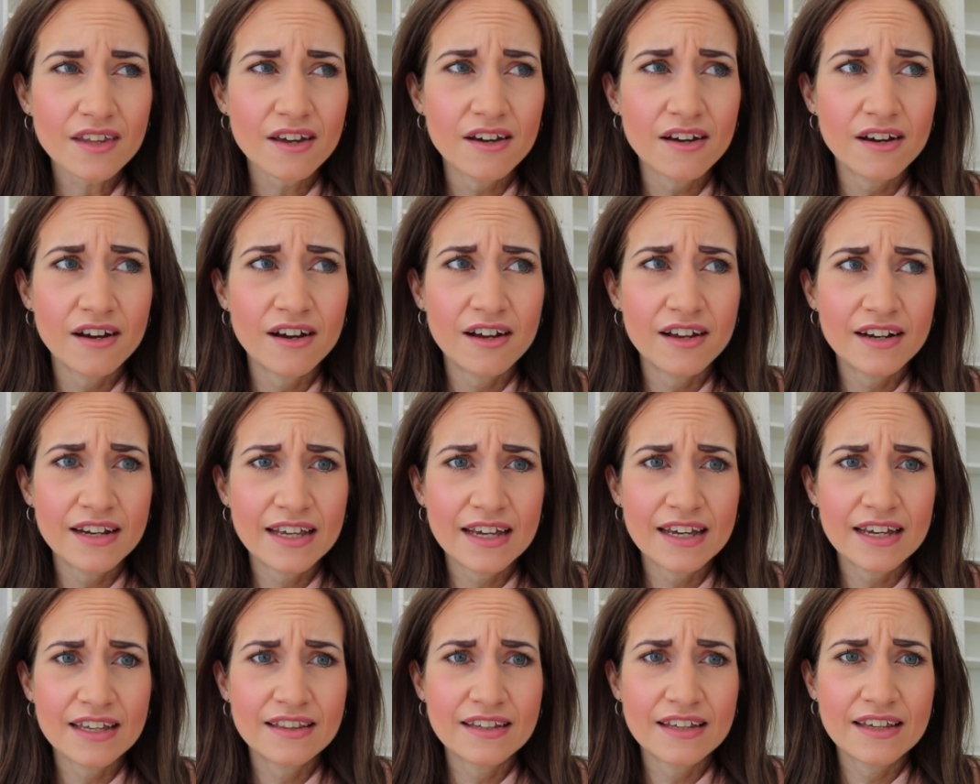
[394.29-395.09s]

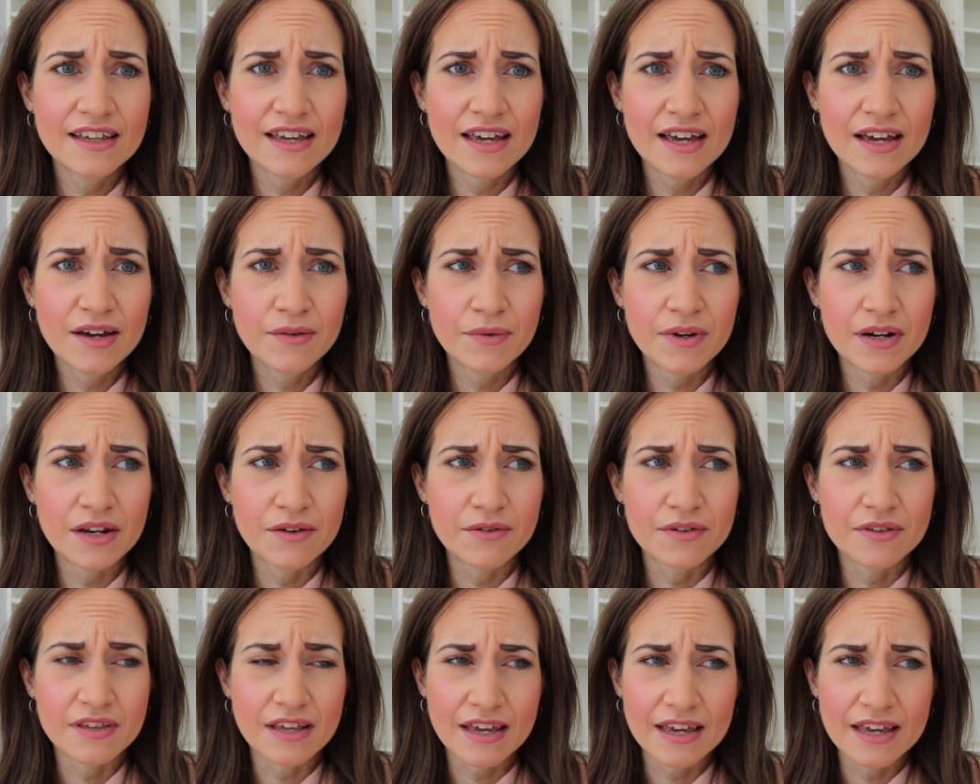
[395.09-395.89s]
earlier in the year when it
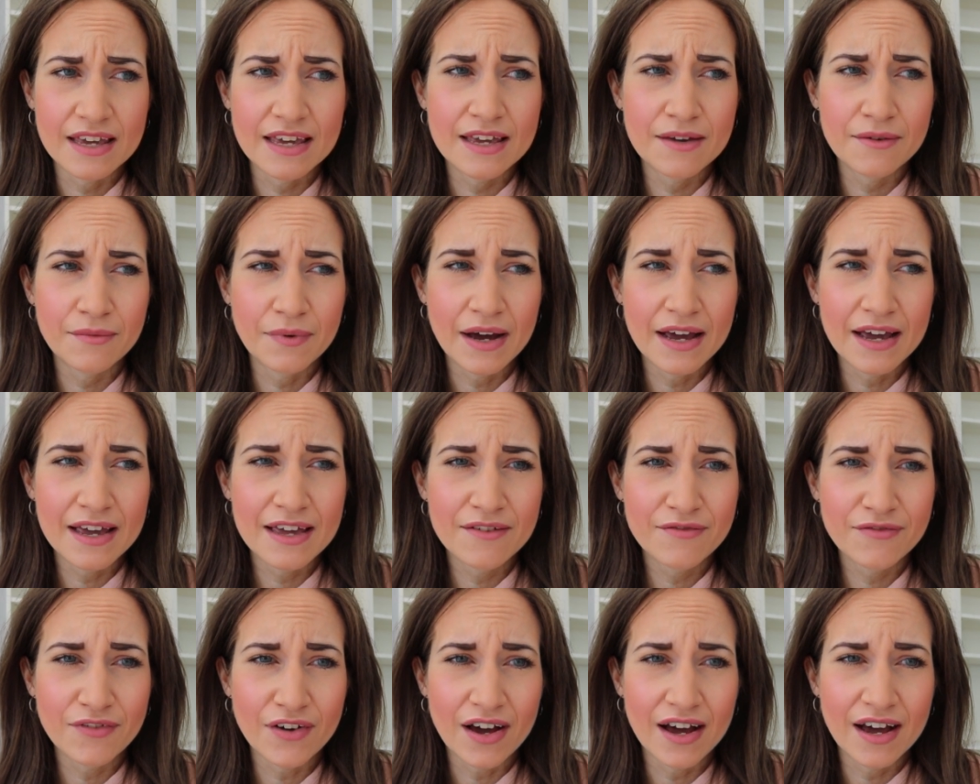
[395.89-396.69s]
was a heat
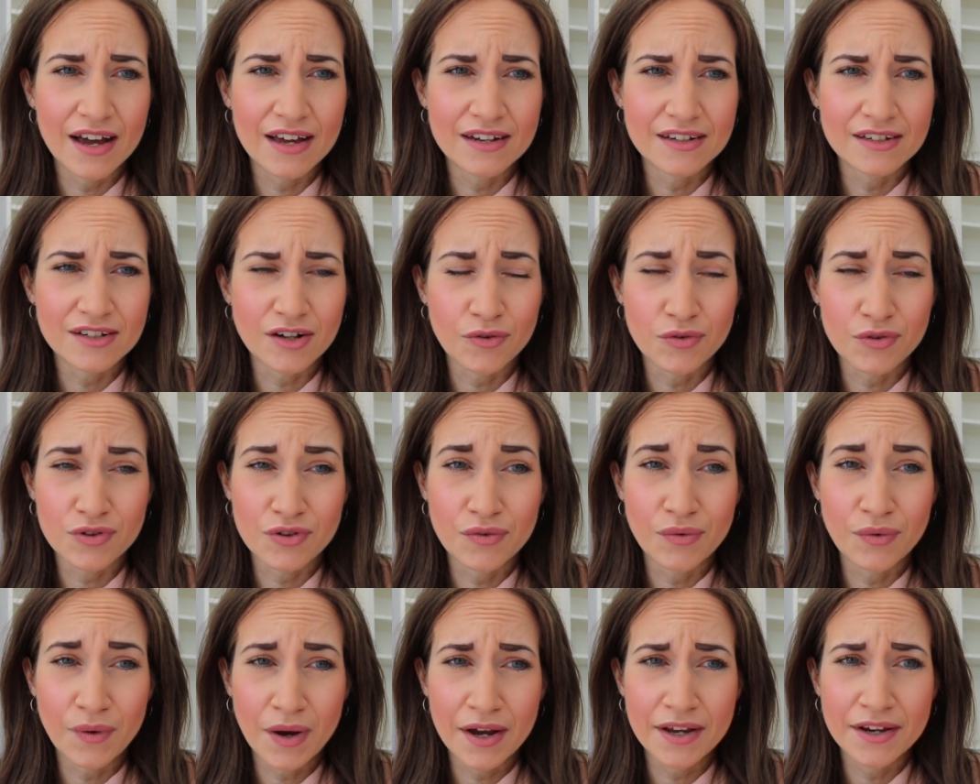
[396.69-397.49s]
wave, and I was
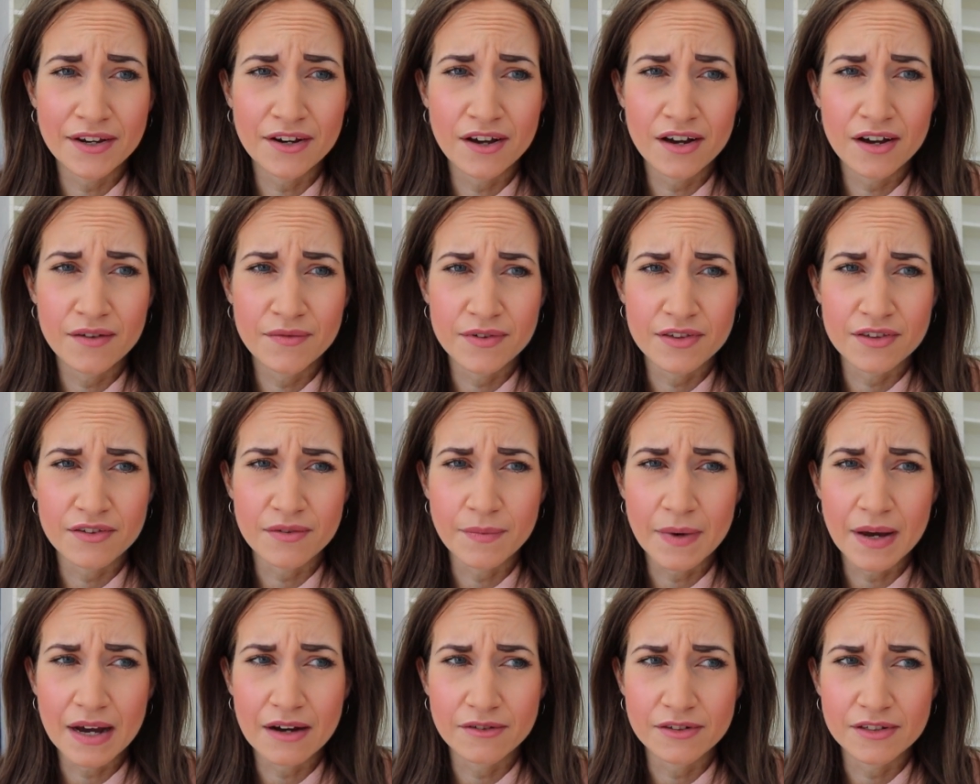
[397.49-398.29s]
quite nervous
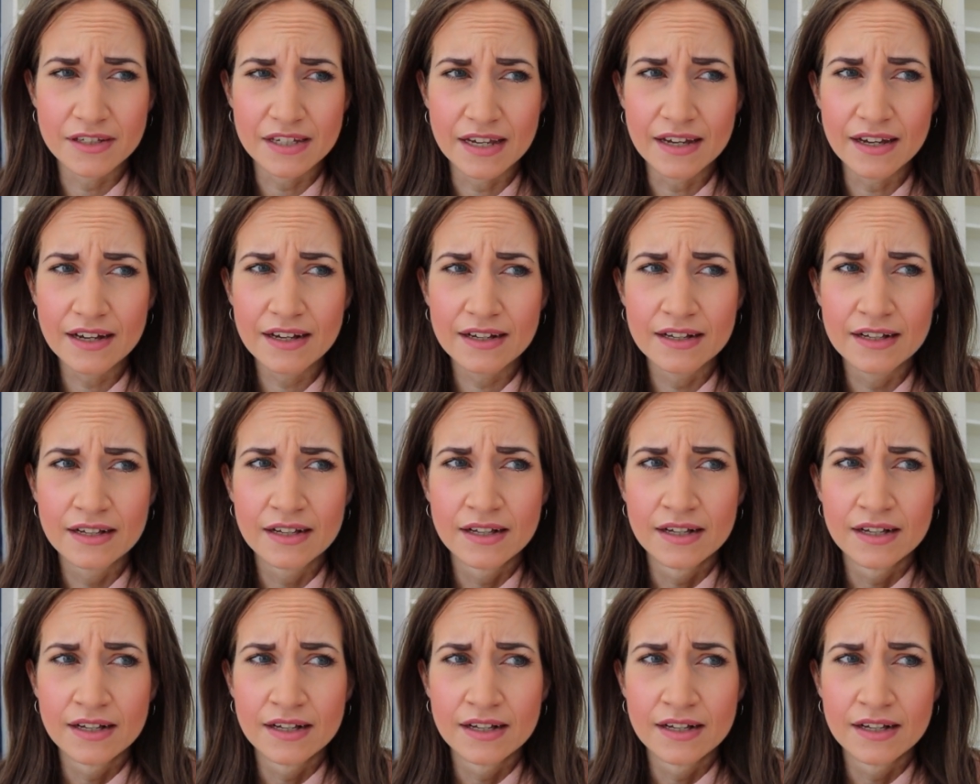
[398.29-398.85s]
about it,